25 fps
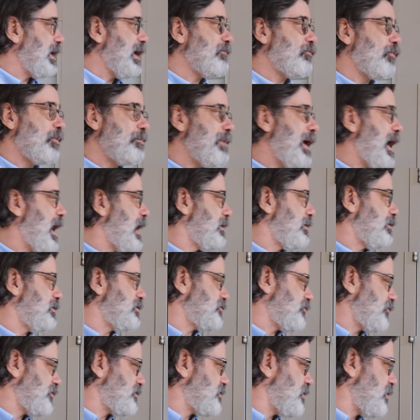have reminders
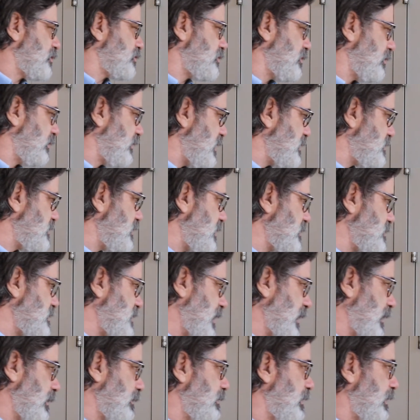for social
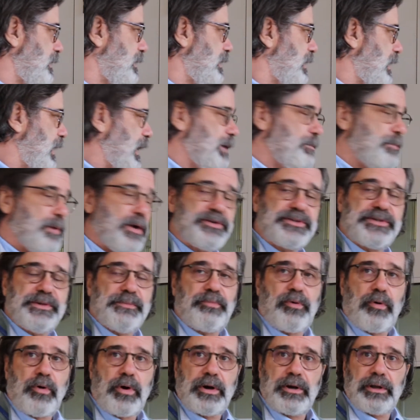distancing. And most
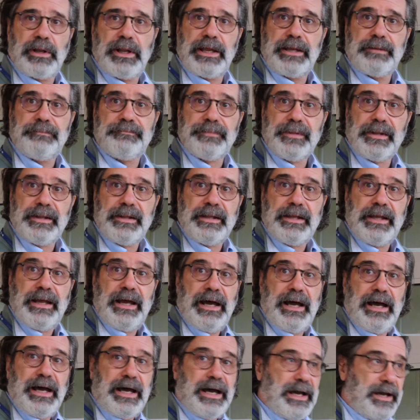importantly,
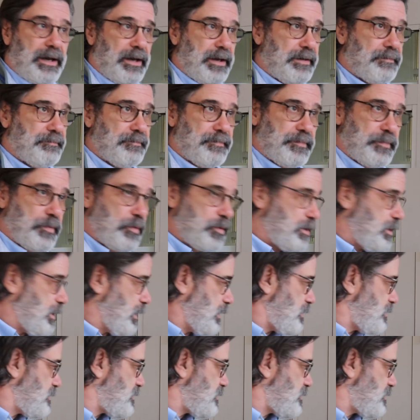you need to